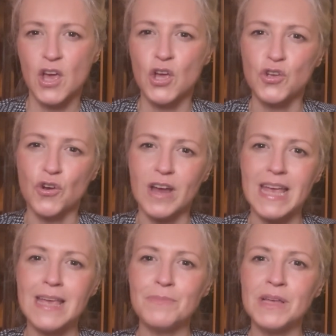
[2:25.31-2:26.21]
Your
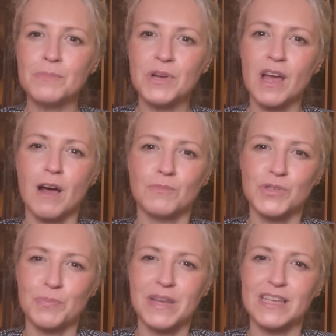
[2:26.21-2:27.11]
email becomes a
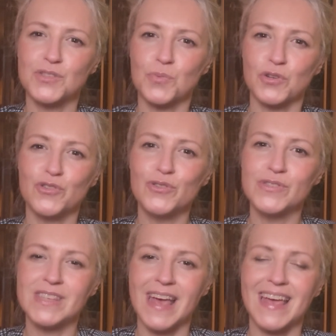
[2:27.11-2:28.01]
place where you
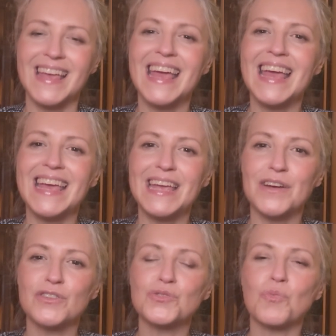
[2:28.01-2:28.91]
say,
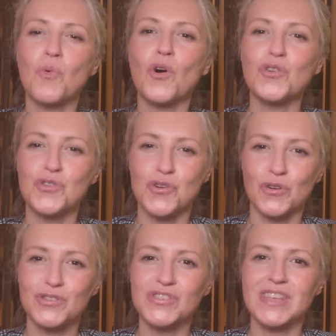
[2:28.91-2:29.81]
here's what you're
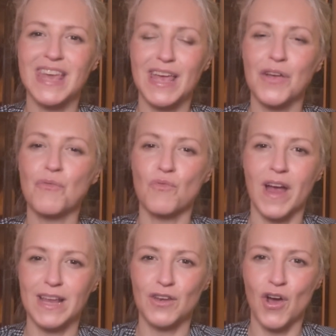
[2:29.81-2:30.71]
seeing
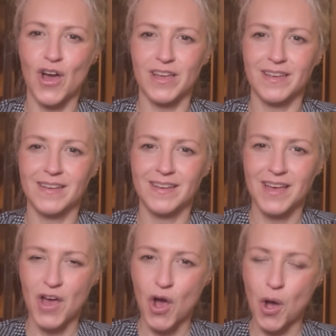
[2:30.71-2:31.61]
right now.
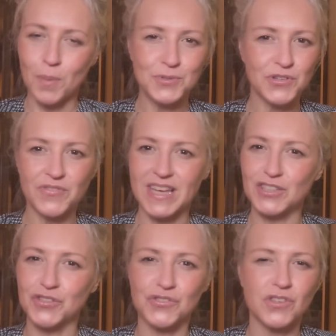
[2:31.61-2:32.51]

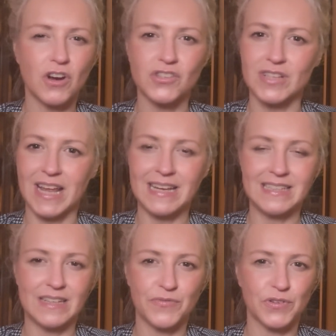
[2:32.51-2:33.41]
Observations are slightly
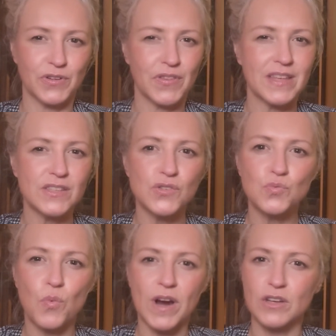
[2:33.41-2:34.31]
different. This is
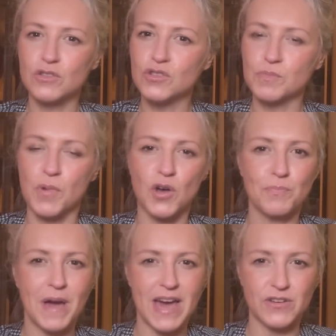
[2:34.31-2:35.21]
where you spot
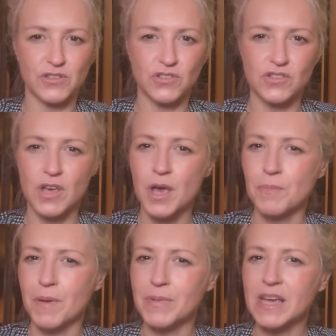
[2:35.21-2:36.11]
patterns.
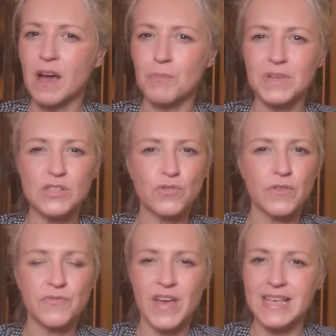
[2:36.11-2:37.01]
Maybe companies are
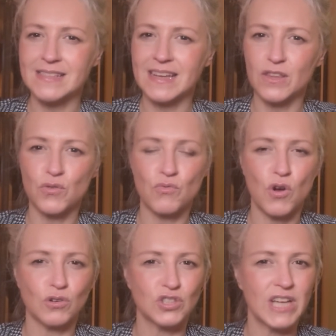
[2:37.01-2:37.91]
investing in the
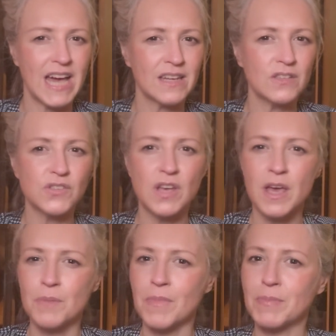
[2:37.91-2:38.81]
wrong channels.
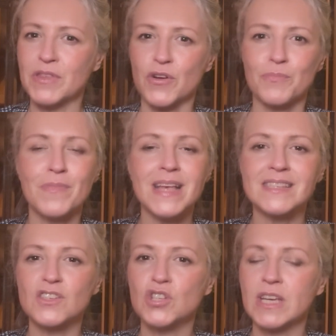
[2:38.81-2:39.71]
Maybe their
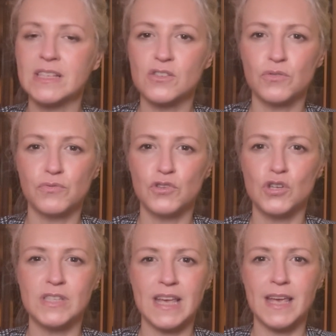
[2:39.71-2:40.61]
messaging is
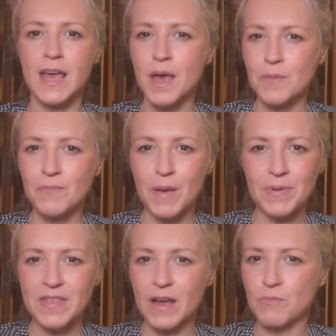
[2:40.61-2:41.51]
confusing.
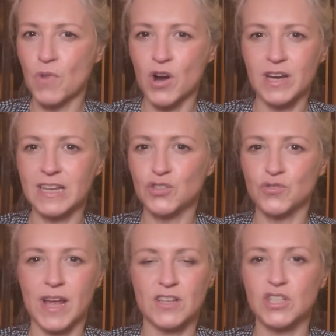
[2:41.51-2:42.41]
Maybe their marketing
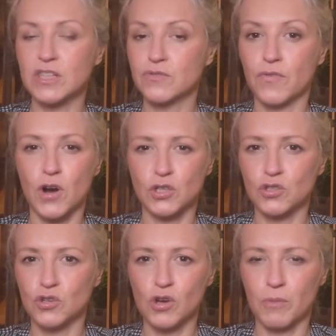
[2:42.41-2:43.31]
strategy is far
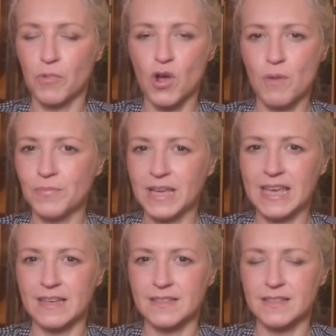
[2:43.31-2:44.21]
too
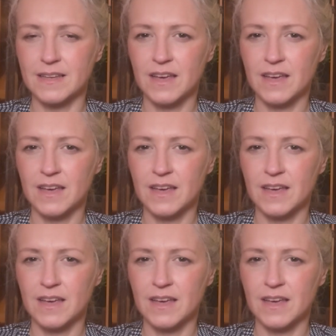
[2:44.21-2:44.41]
complicated.